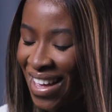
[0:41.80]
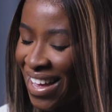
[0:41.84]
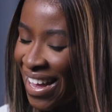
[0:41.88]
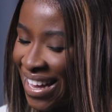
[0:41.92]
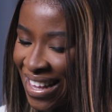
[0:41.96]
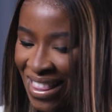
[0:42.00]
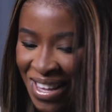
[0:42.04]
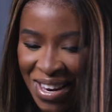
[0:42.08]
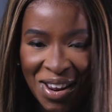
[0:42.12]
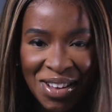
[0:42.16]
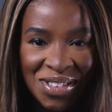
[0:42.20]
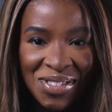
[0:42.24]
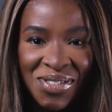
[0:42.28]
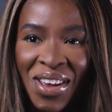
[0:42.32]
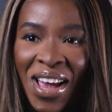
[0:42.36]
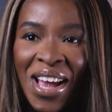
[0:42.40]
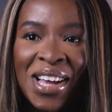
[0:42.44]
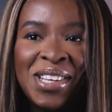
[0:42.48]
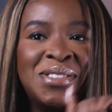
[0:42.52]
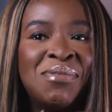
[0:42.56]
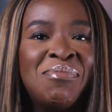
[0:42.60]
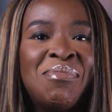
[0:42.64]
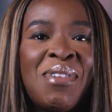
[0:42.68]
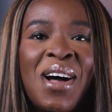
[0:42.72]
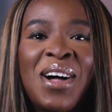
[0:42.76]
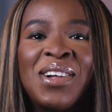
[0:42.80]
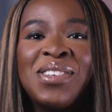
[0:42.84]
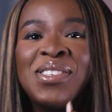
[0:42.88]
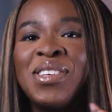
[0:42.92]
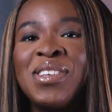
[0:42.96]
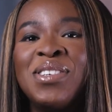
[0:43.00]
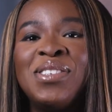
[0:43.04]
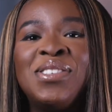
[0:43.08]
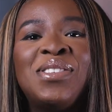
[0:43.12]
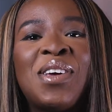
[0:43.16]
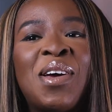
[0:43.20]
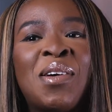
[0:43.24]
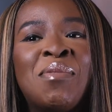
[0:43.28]
hit the notification bell so
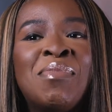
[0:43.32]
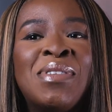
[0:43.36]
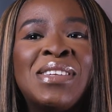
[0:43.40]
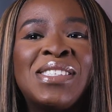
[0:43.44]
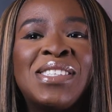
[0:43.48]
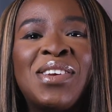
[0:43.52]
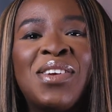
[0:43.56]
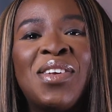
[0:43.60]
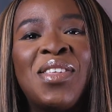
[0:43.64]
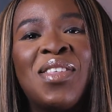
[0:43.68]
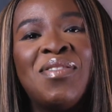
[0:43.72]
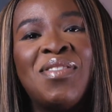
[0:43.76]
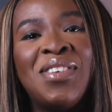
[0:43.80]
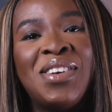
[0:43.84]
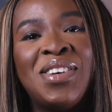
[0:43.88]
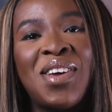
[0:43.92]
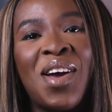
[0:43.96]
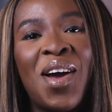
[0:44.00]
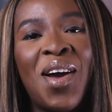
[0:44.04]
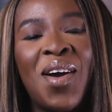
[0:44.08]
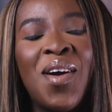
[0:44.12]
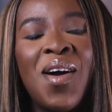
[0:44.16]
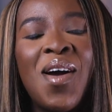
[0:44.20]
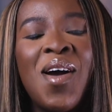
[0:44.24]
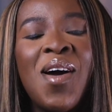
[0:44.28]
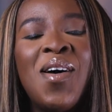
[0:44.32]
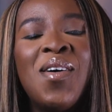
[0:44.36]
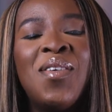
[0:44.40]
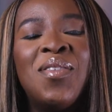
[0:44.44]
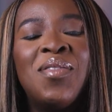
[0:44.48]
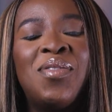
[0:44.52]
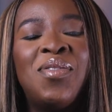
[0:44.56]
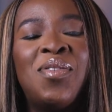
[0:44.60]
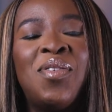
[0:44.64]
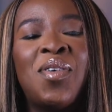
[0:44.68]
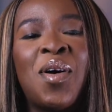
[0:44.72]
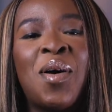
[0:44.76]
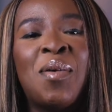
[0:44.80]
you don't miss another video
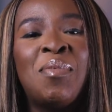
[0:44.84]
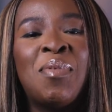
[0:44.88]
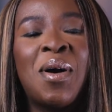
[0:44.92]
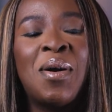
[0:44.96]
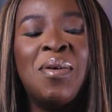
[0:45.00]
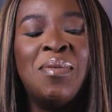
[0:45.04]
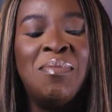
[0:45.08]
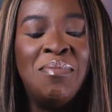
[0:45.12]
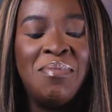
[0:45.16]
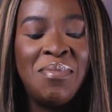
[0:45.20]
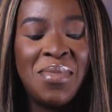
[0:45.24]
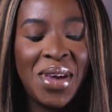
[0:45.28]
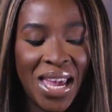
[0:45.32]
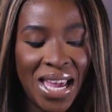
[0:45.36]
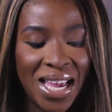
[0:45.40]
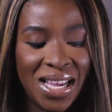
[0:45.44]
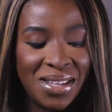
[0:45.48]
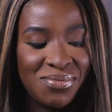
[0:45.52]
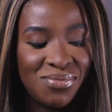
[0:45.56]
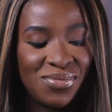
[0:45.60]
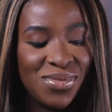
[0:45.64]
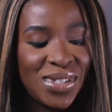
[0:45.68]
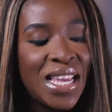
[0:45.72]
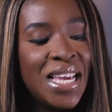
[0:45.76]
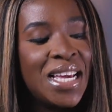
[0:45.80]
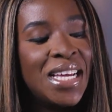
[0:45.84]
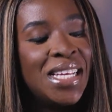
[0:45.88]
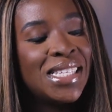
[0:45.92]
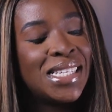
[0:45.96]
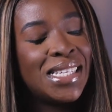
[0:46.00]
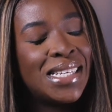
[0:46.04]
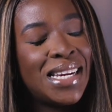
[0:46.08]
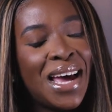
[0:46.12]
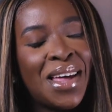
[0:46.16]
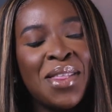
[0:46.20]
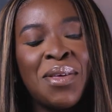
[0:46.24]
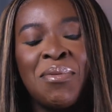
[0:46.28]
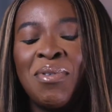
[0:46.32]
from me.
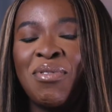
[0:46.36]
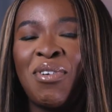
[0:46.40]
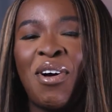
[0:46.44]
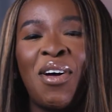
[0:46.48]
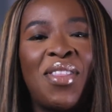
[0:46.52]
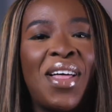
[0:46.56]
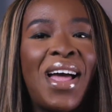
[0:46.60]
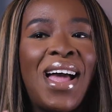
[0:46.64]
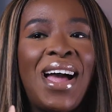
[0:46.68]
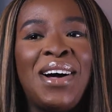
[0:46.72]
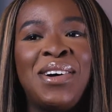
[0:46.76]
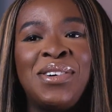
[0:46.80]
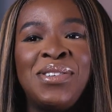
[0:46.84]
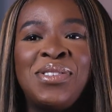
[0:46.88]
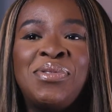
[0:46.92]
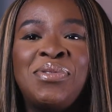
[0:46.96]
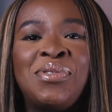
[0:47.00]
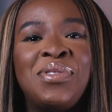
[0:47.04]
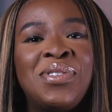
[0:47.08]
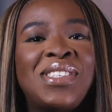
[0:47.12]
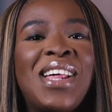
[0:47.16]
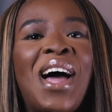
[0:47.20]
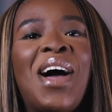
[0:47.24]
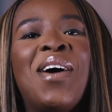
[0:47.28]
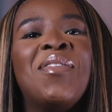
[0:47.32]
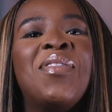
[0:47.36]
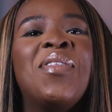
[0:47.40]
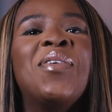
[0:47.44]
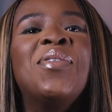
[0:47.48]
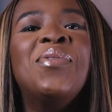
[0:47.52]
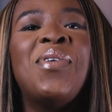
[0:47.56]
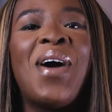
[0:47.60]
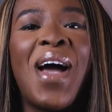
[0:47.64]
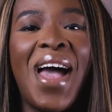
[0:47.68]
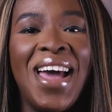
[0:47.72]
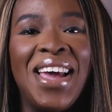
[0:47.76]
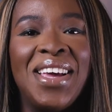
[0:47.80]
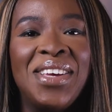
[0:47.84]
So now that we've got the house rules out of the
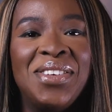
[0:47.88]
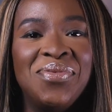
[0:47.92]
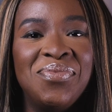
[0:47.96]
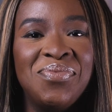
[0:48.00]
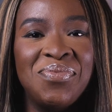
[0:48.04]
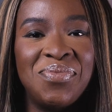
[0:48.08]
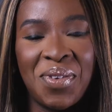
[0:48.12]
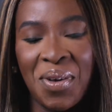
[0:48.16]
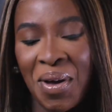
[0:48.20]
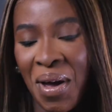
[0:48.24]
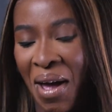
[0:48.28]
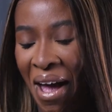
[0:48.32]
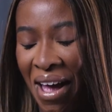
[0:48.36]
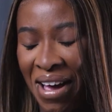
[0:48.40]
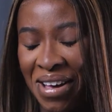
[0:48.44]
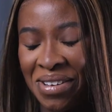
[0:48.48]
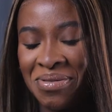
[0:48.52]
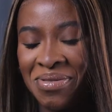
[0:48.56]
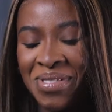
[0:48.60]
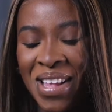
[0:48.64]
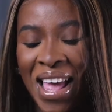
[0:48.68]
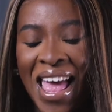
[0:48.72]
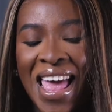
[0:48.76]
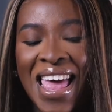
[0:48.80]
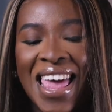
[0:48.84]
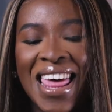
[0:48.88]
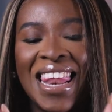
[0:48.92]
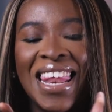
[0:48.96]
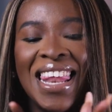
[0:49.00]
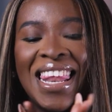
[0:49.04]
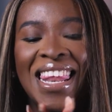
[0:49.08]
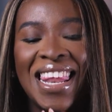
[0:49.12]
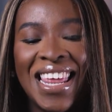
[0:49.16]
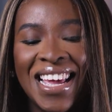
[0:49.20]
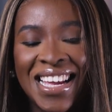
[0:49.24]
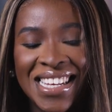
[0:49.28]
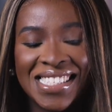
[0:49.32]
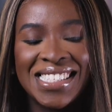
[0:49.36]
way, okay,
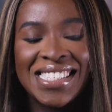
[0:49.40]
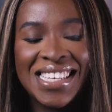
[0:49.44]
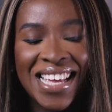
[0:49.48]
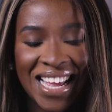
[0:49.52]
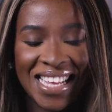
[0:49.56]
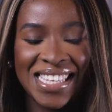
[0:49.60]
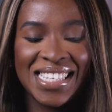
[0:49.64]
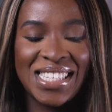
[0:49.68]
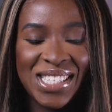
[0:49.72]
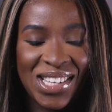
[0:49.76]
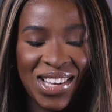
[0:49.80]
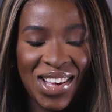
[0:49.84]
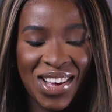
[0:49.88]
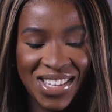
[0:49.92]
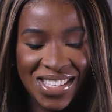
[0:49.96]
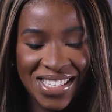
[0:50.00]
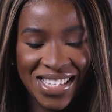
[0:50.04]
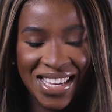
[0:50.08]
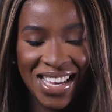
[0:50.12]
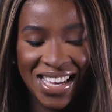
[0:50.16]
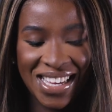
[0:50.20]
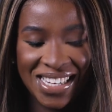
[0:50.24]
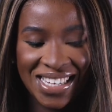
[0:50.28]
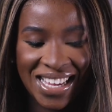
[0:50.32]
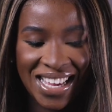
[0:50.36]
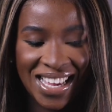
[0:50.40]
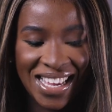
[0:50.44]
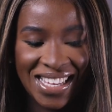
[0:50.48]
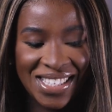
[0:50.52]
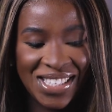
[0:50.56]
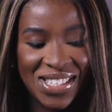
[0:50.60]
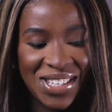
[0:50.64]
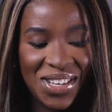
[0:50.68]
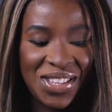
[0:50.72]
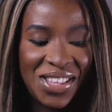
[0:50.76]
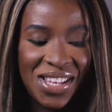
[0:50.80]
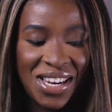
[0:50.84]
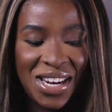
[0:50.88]
let's get started
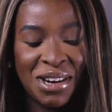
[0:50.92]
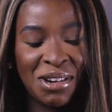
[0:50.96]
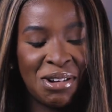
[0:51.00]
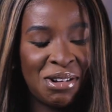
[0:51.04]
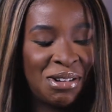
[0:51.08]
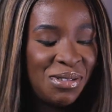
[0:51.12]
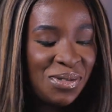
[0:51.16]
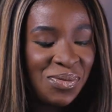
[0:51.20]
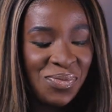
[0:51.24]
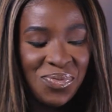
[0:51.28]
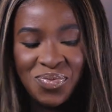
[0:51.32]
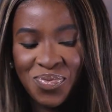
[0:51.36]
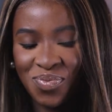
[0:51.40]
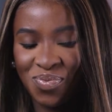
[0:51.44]
into the little